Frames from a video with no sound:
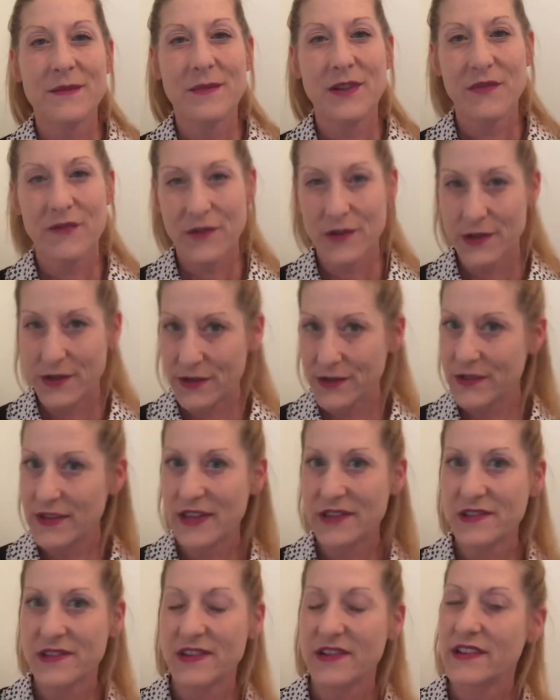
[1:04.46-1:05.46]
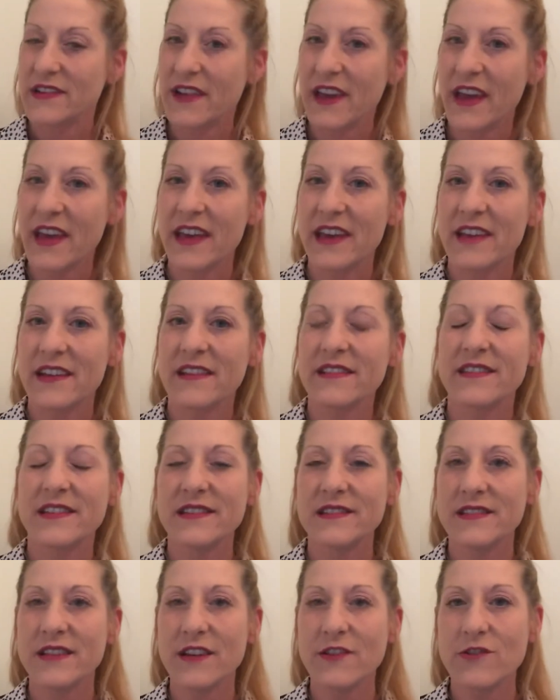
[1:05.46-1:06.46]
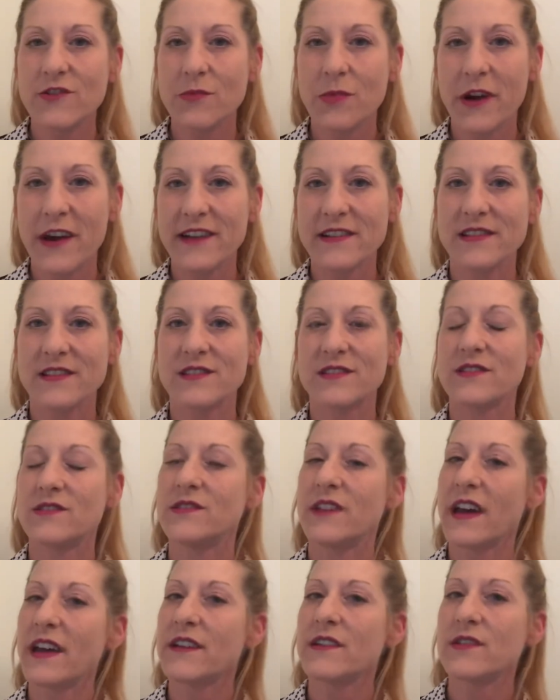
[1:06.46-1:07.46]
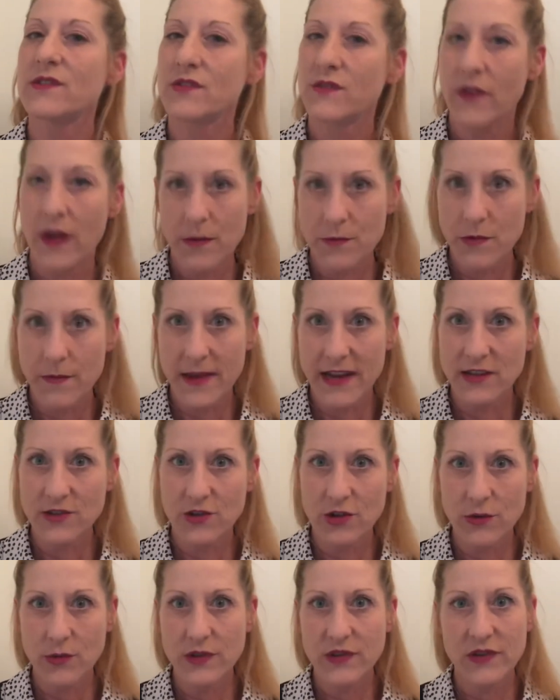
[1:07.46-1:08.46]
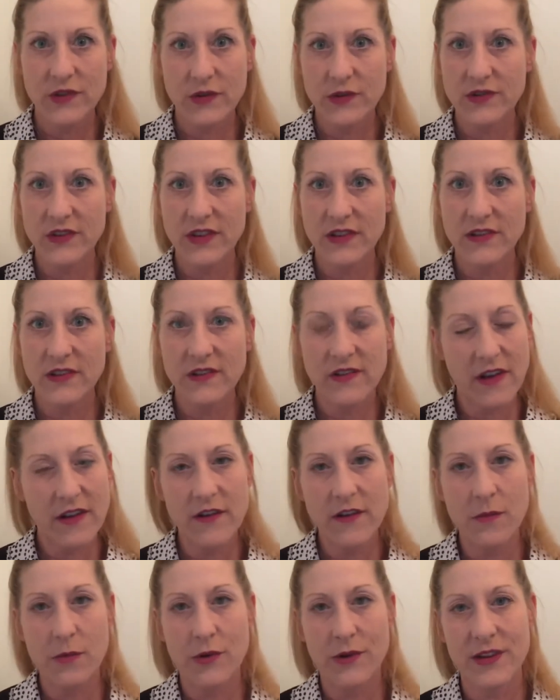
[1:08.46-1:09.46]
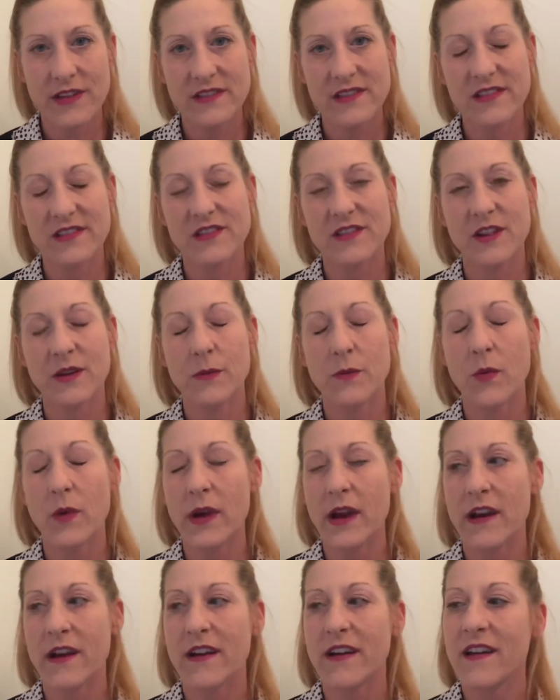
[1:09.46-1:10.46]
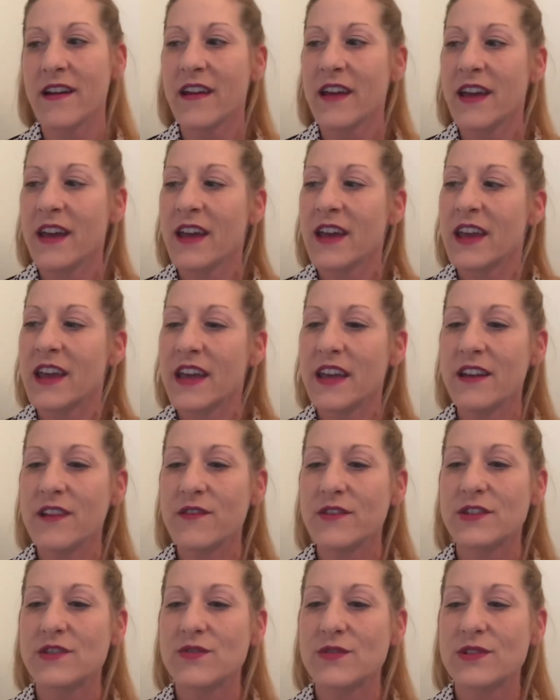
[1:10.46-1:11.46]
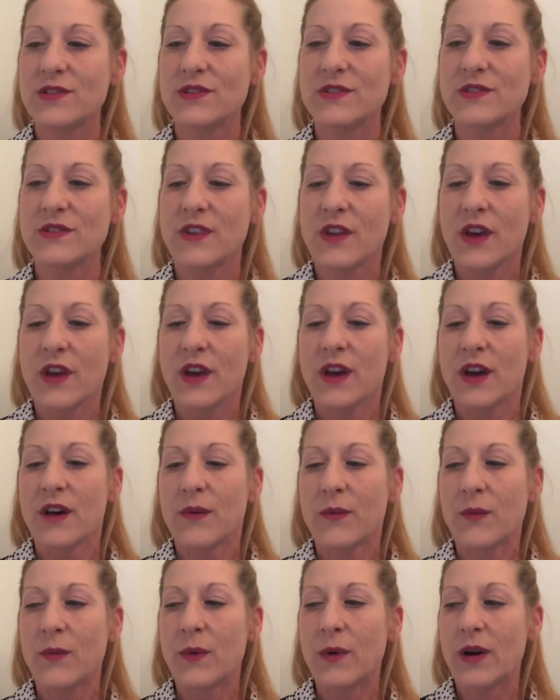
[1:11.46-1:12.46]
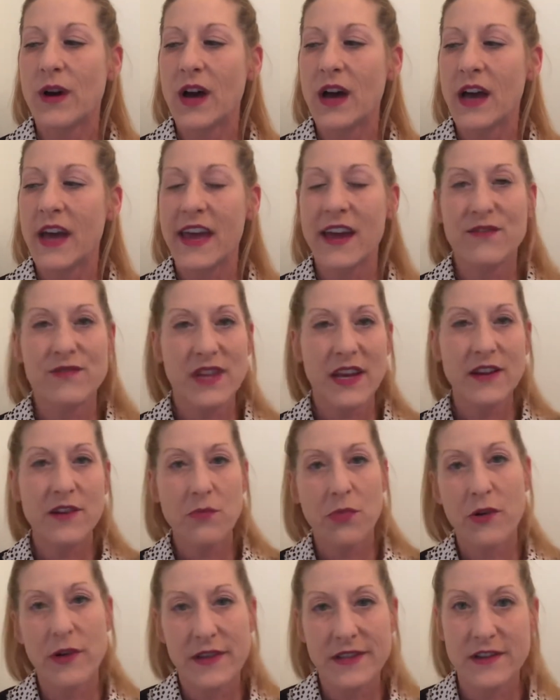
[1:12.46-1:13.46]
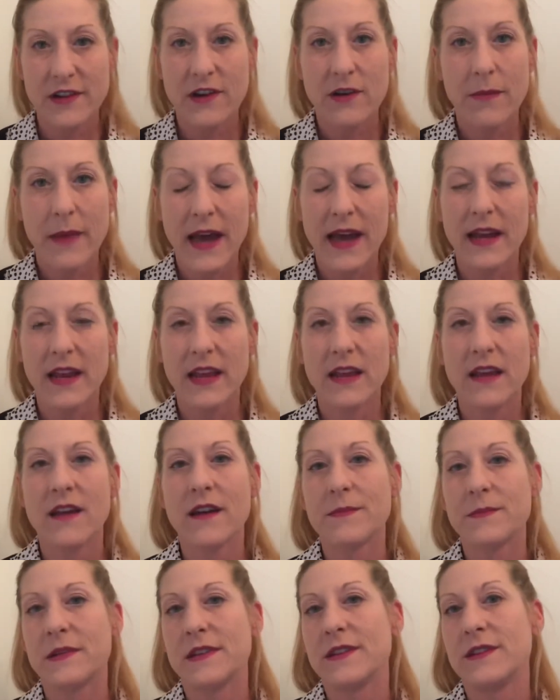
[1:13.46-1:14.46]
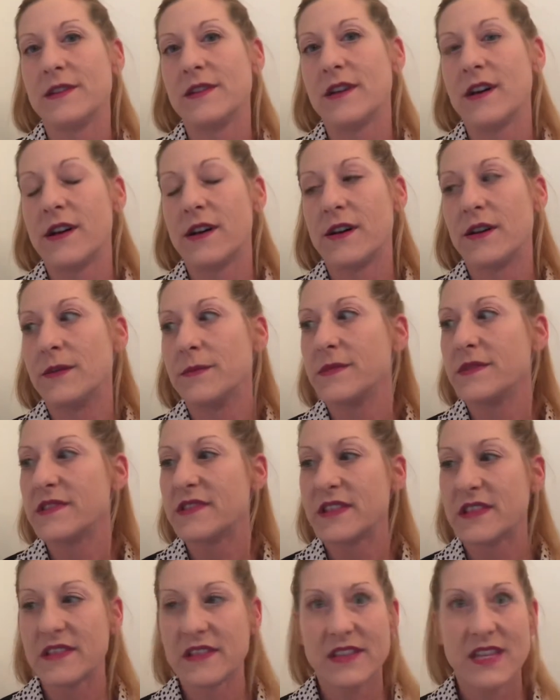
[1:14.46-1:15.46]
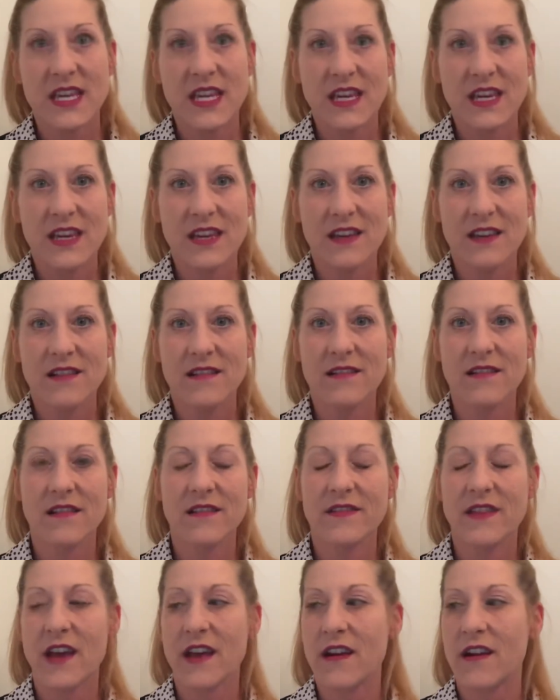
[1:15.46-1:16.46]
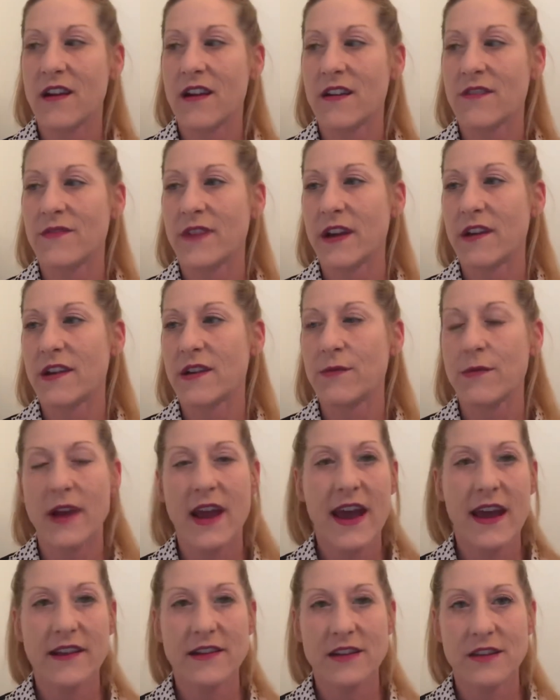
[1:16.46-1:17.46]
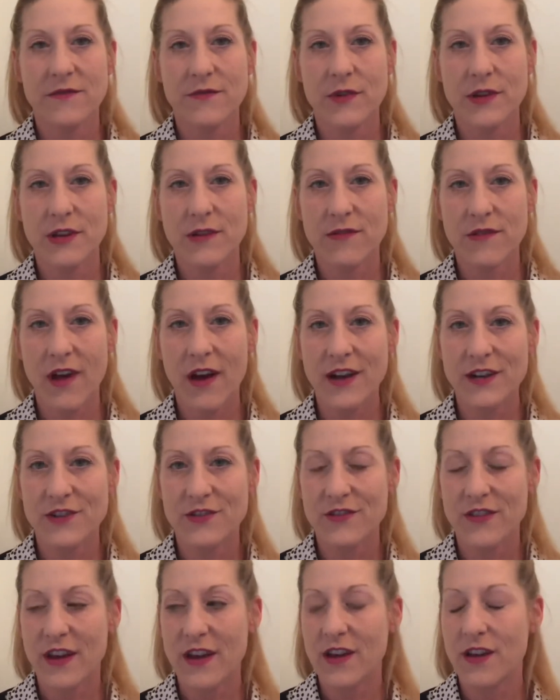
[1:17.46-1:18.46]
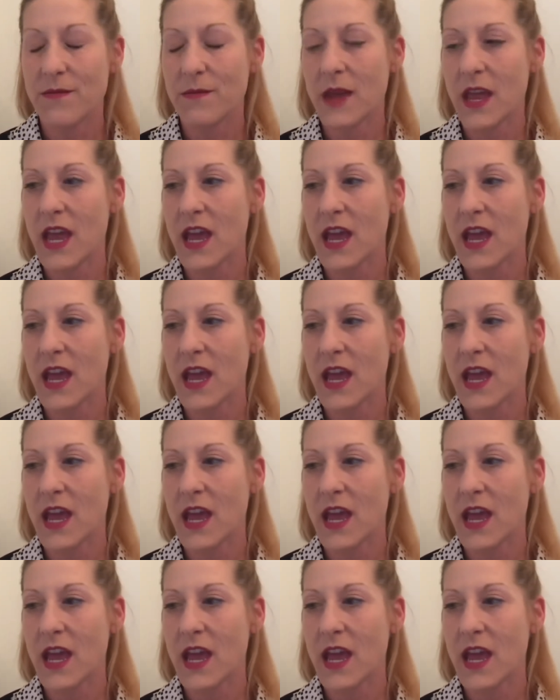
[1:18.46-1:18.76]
before 2010, the standard practice to diagnose fibromyalgia was using the tender point system, where individuals have tender points on our body up to 16 that are very reactive when you touch them.